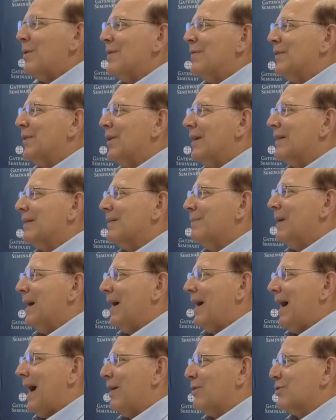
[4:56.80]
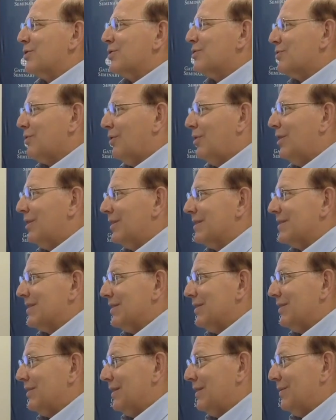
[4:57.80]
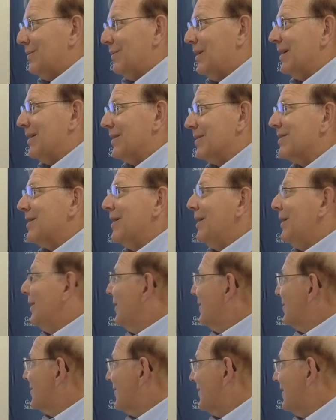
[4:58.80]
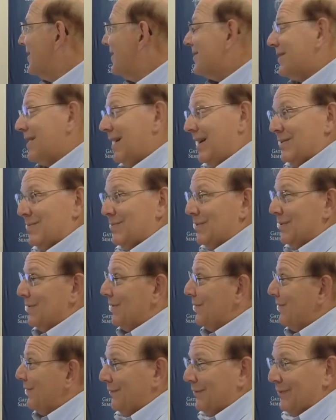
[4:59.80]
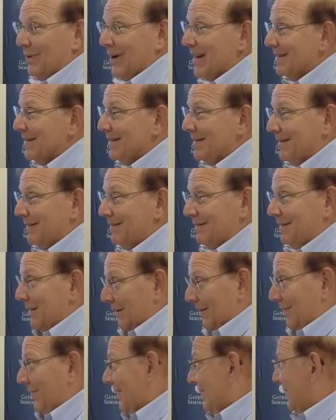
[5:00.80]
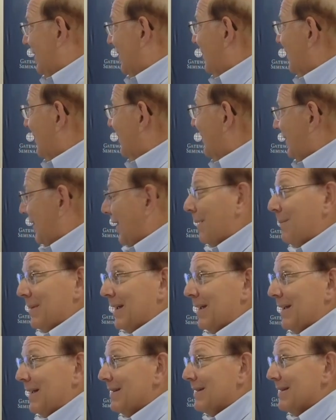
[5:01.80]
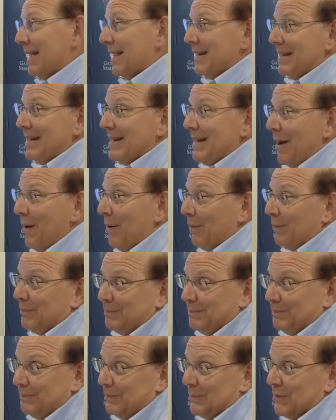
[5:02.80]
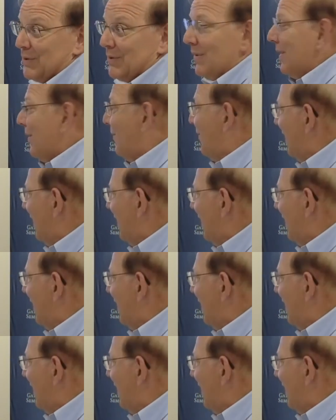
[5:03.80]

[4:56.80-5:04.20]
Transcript: we've talked about how strong Assyria was. Yeah. So these guys were afraid, you know, that they're coming yeah. and they need help. Yeah. So they